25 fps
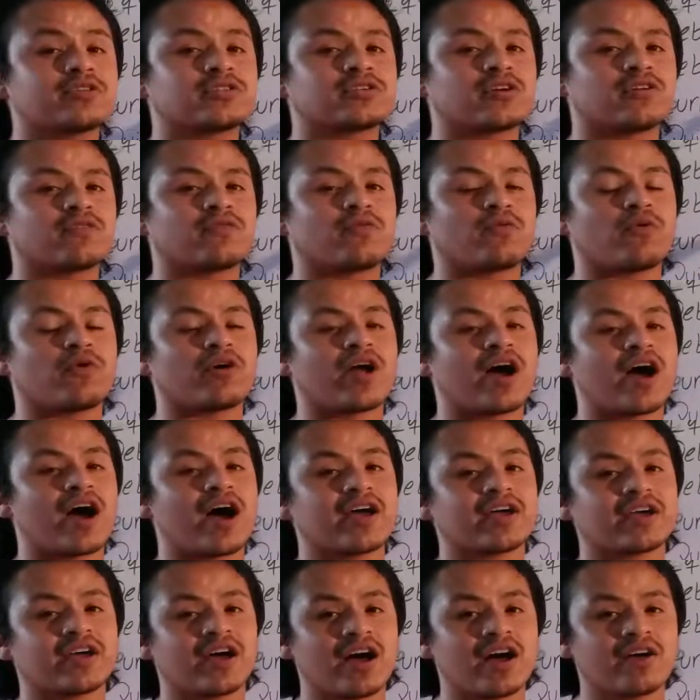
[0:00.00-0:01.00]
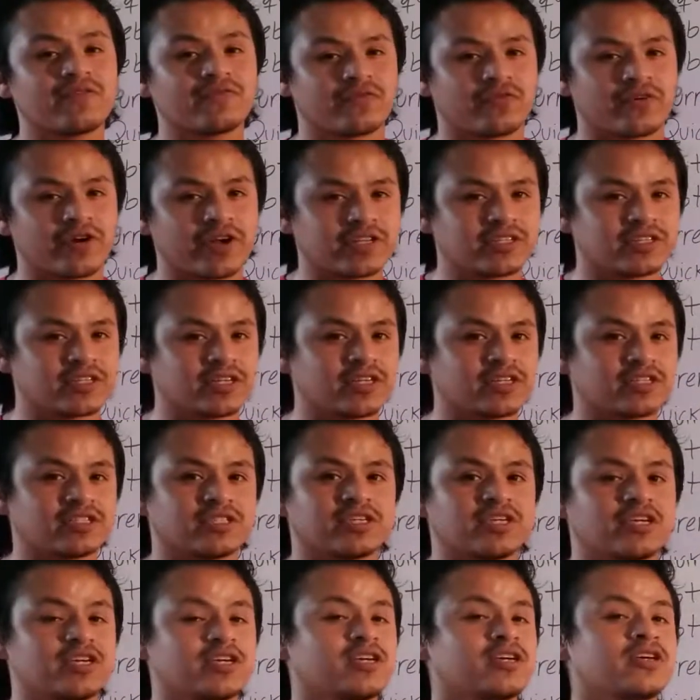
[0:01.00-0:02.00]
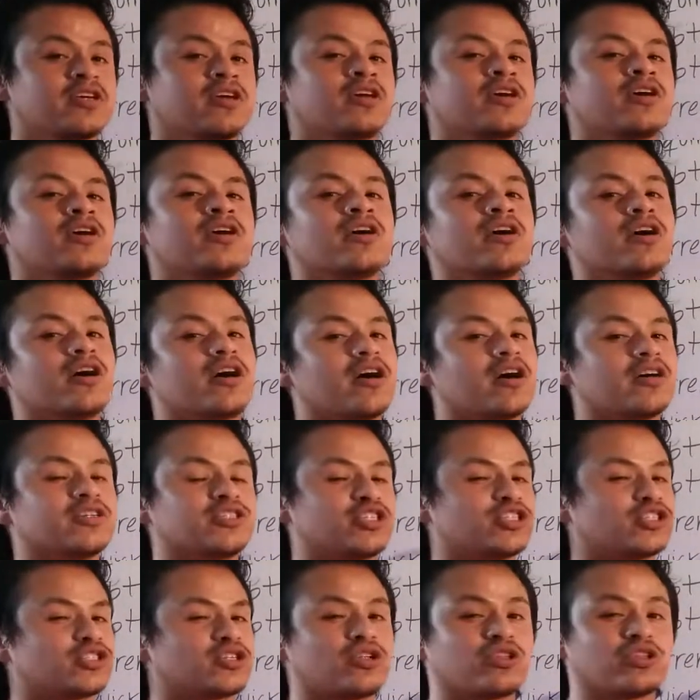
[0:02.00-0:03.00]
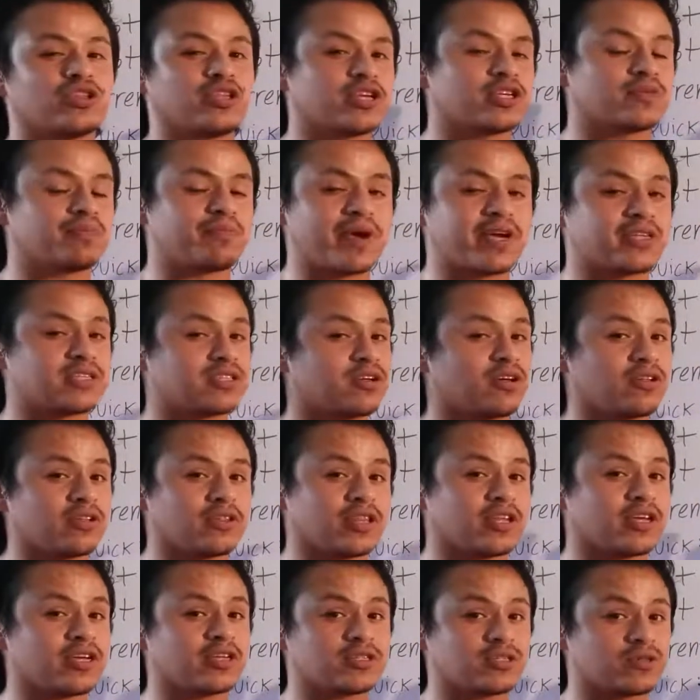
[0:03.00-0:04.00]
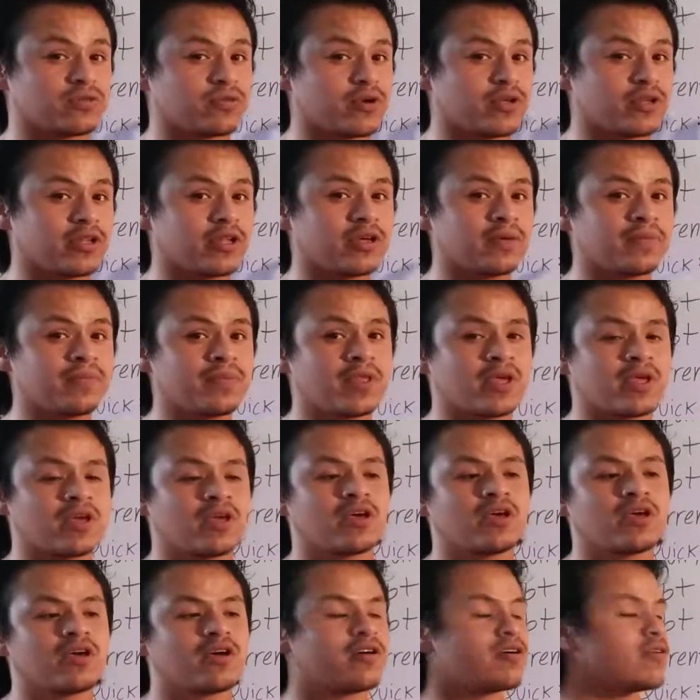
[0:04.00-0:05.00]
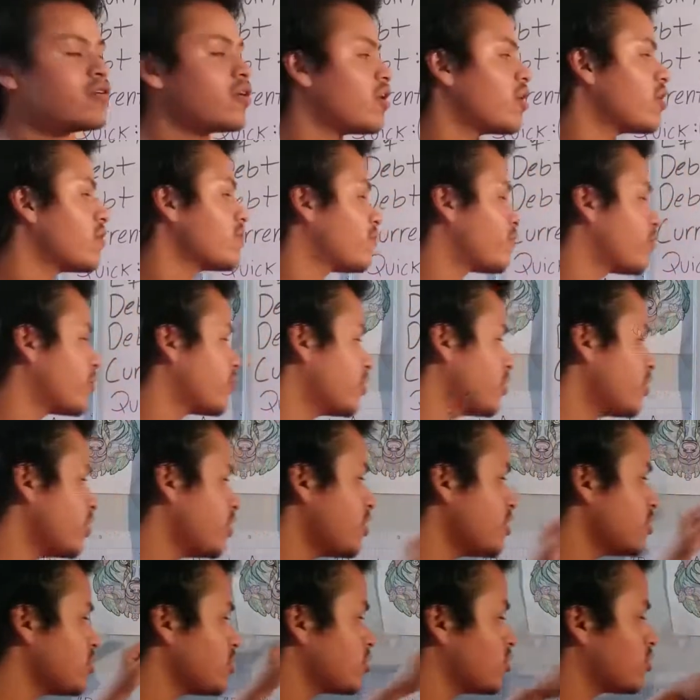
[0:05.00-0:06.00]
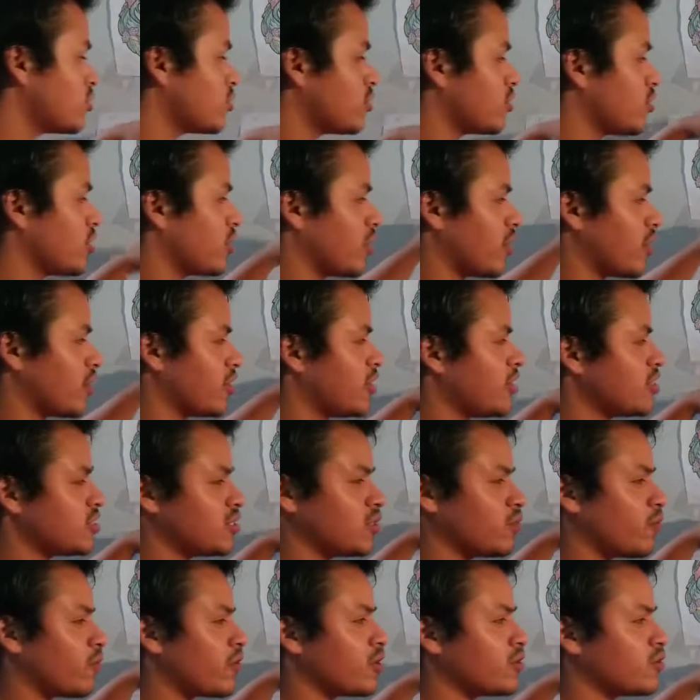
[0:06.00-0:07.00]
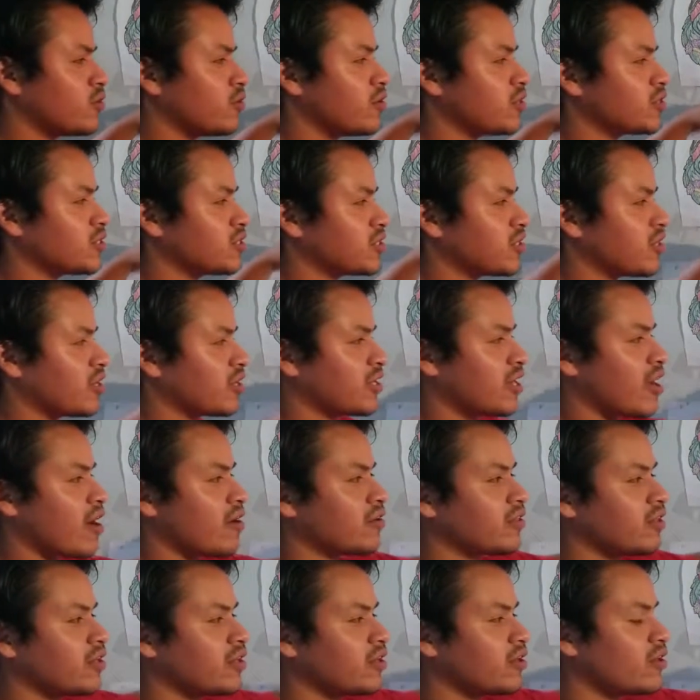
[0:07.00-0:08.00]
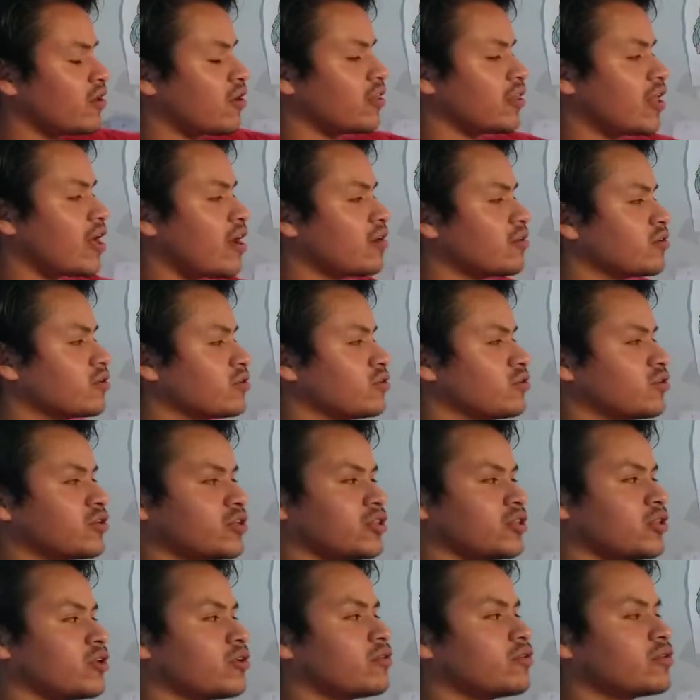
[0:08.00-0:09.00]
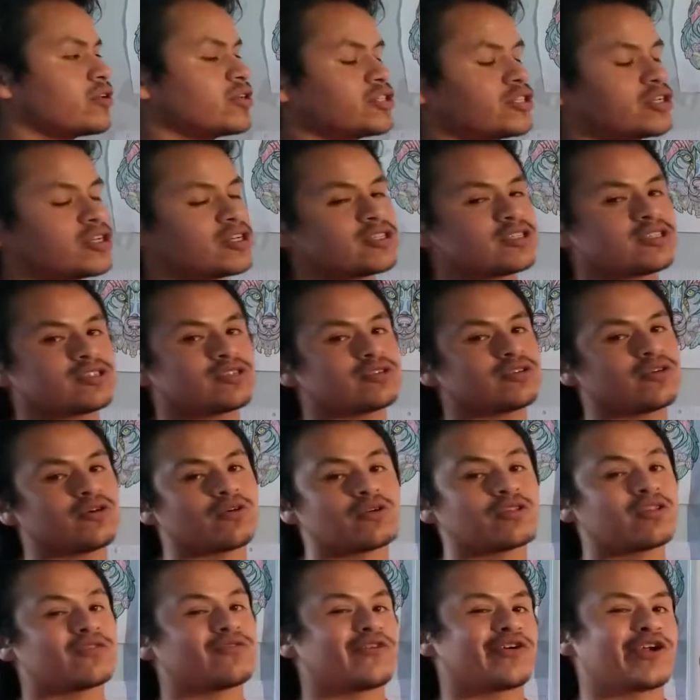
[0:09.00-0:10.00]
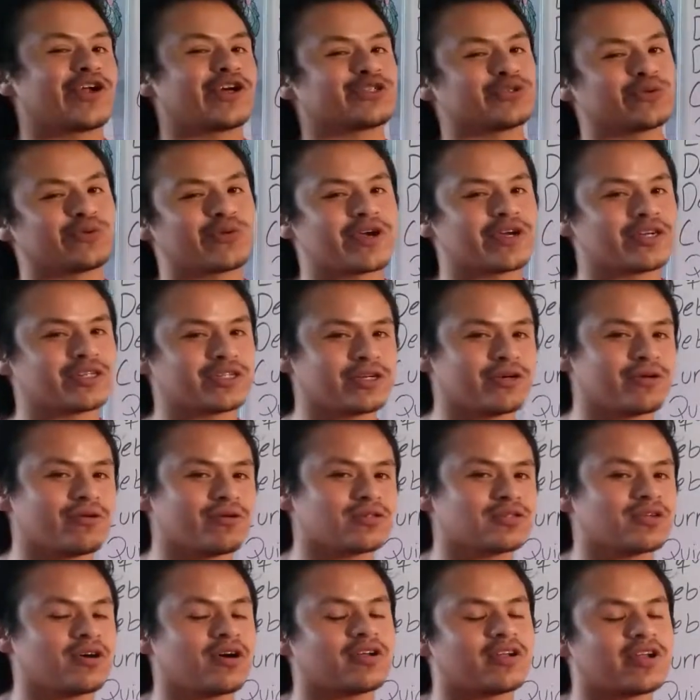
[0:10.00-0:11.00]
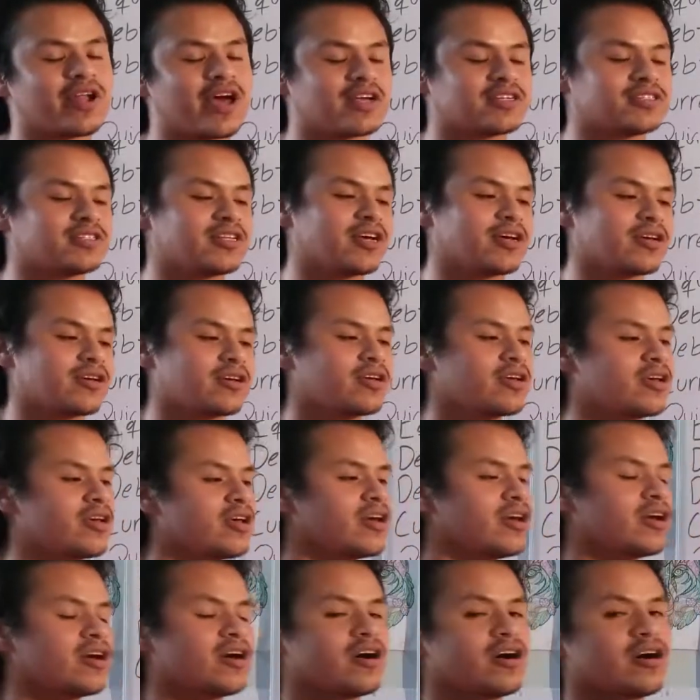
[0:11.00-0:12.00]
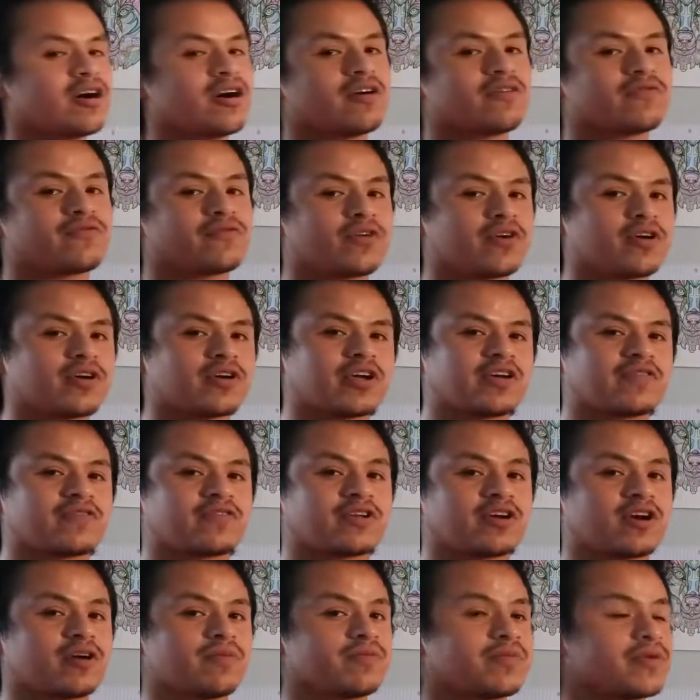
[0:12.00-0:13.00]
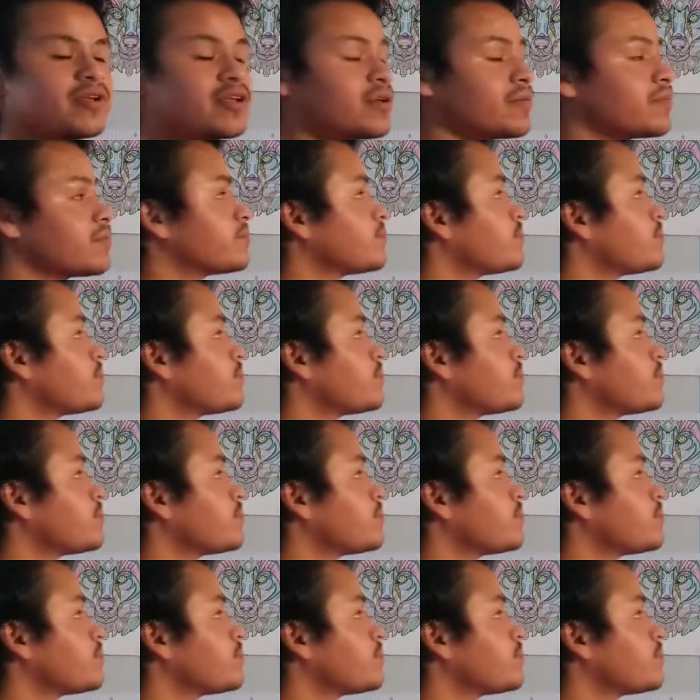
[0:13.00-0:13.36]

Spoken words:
of what I got for AT&T, just on this, based on this, really. For these, an easy way to do this, instead of calculating all out, you can literally just go to the financial ratios on NASDAQ for a given company.